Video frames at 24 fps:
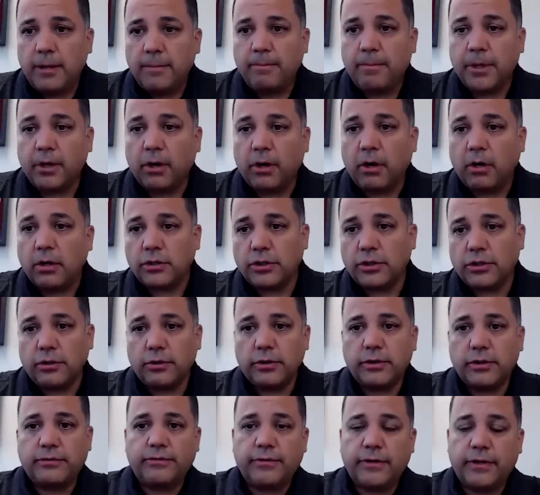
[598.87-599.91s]
but also
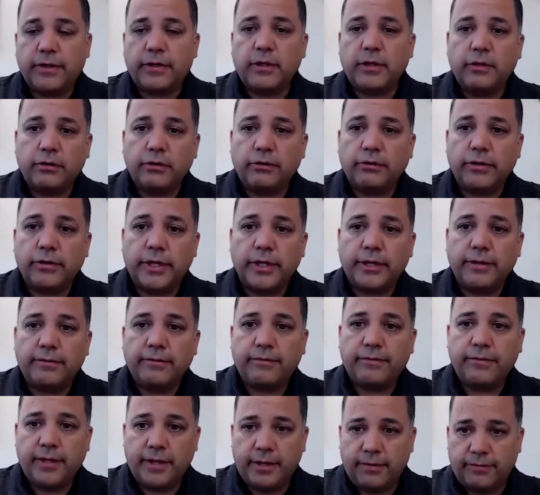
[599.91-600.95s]
it's very lucrative
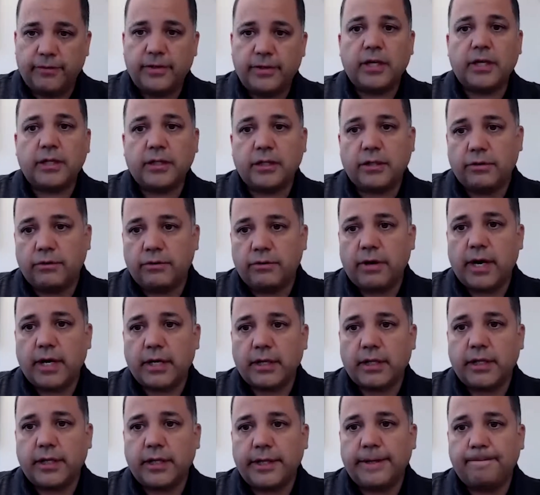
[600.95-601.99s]
if done
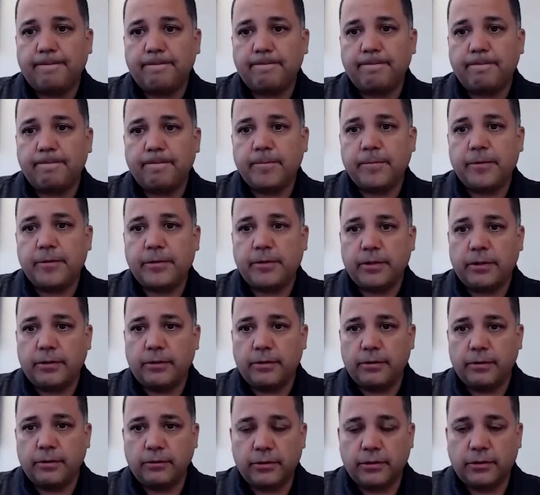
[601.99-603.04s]
correctly.
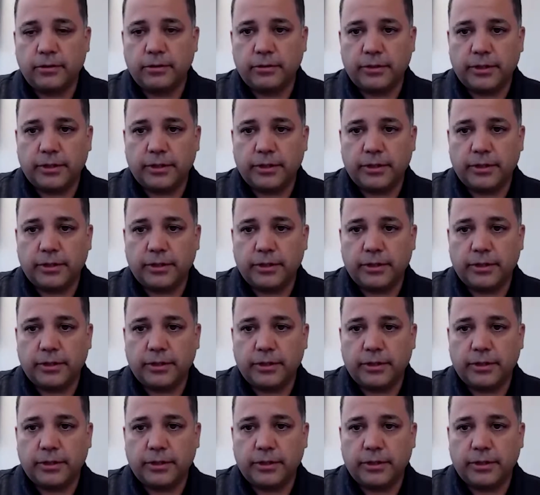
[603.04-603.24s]
So it's